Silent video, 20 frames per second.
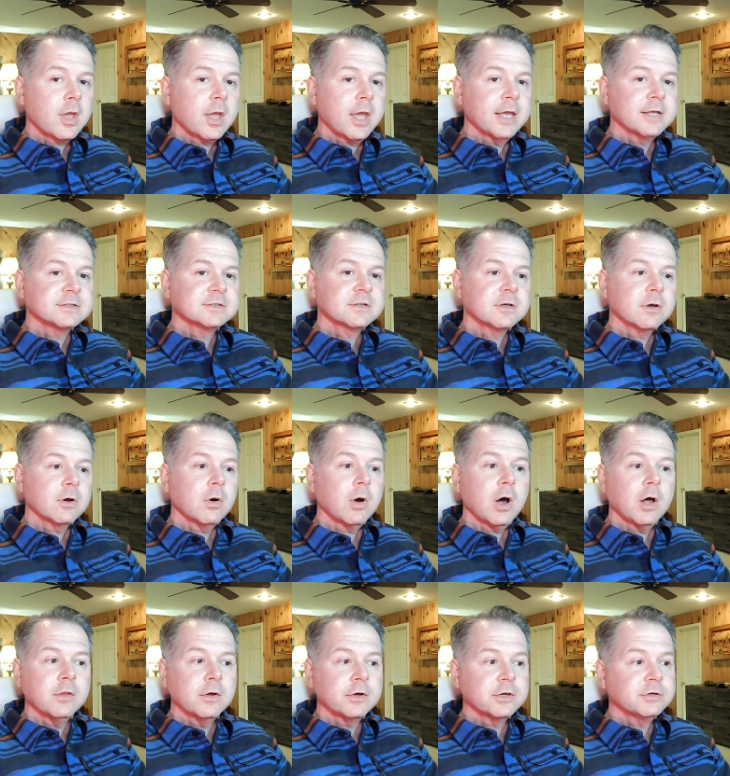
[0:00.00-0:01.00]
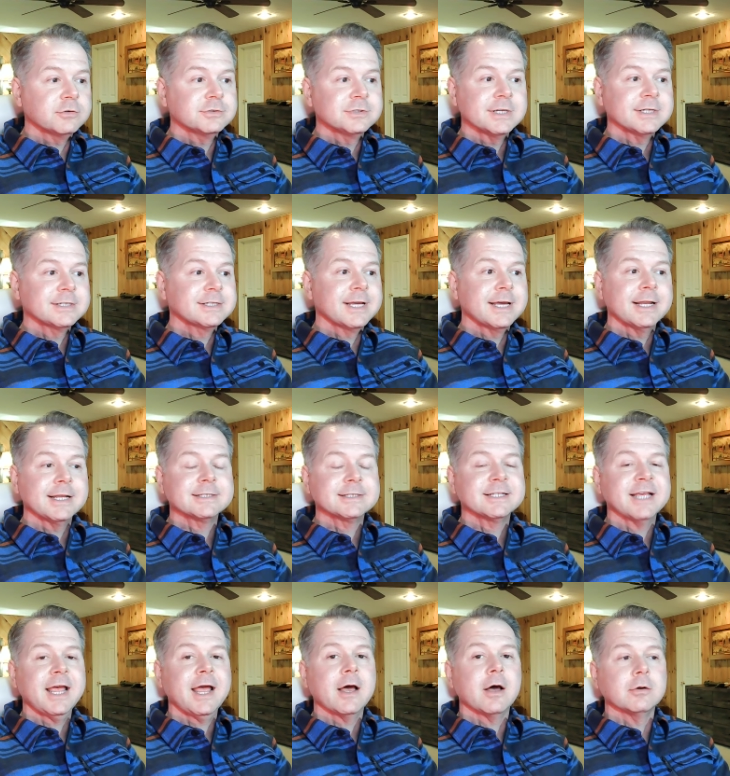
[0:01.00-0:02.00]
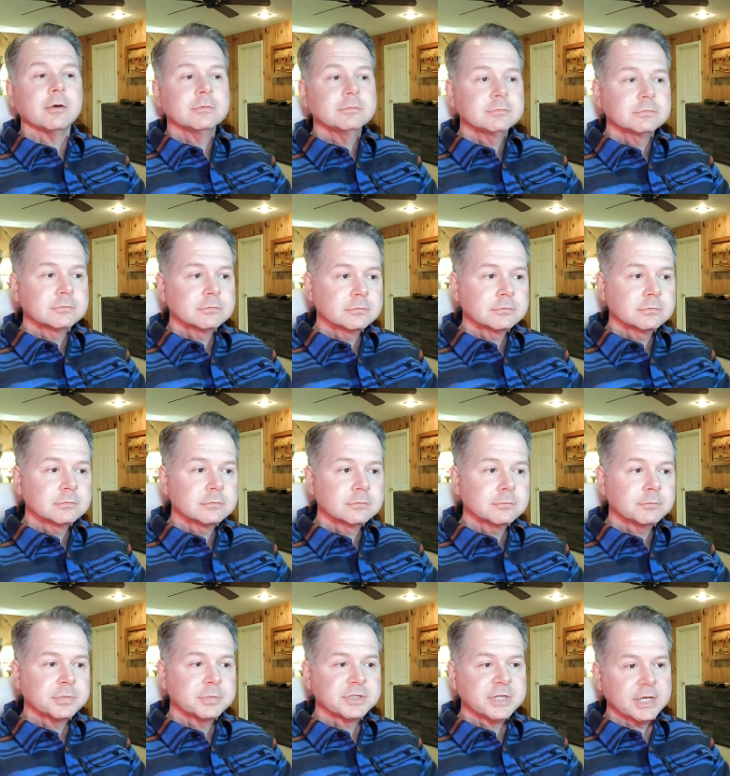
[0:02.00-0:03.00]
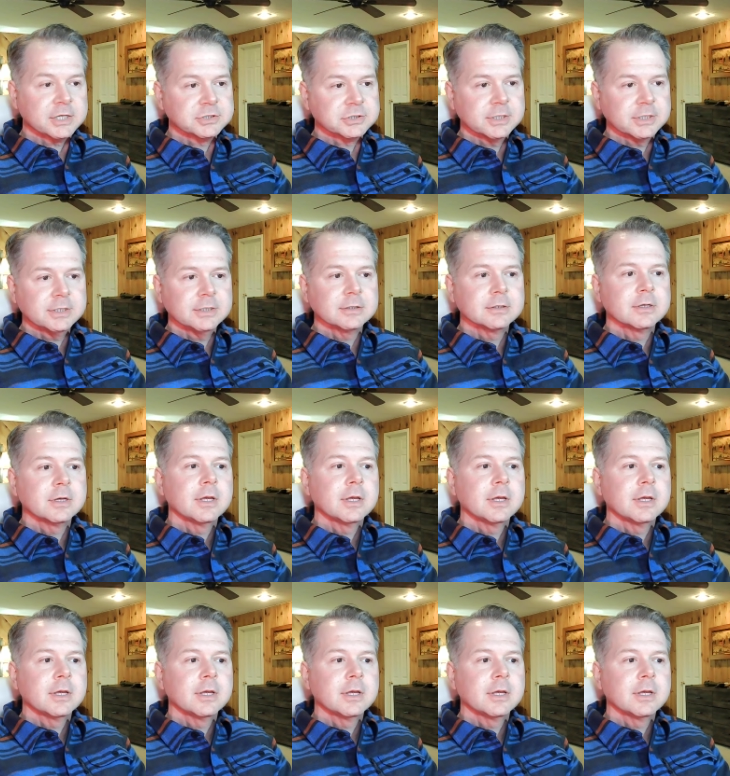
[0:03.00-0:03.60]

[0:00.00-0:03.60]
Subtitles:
And so, although you did get it down, potentially,